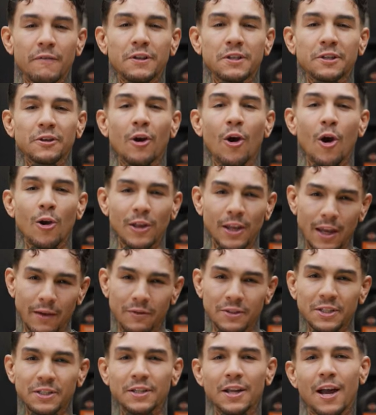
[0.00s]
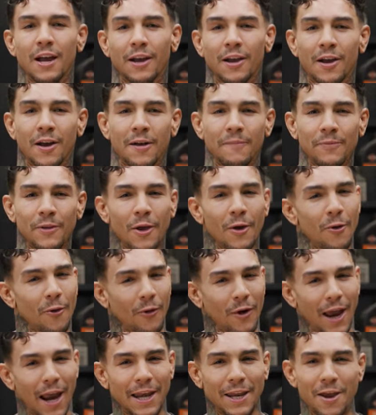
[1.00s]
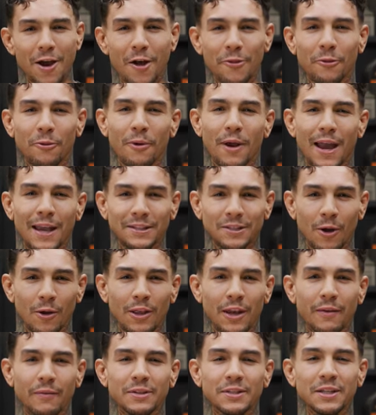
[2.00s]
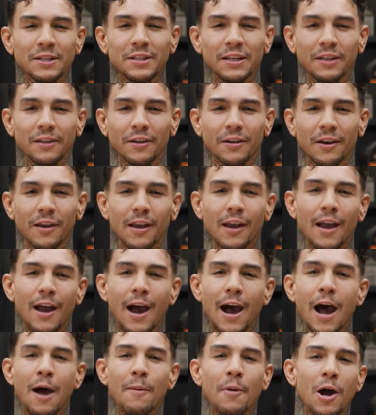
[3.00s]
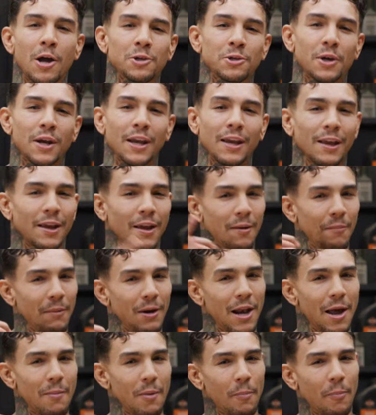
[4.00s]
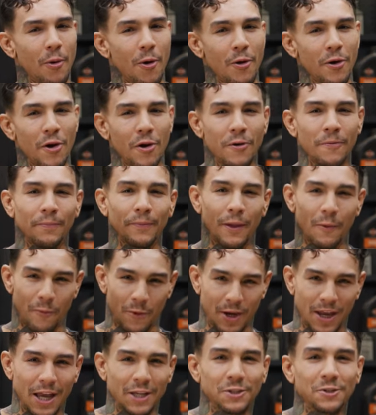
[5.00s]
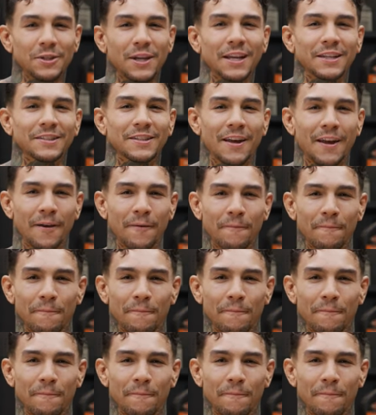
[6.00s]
visit harleydavidson.com or any authorized Harley-Davidson dealer. I'm Andre, Malama Pono, and we'll catch you next time.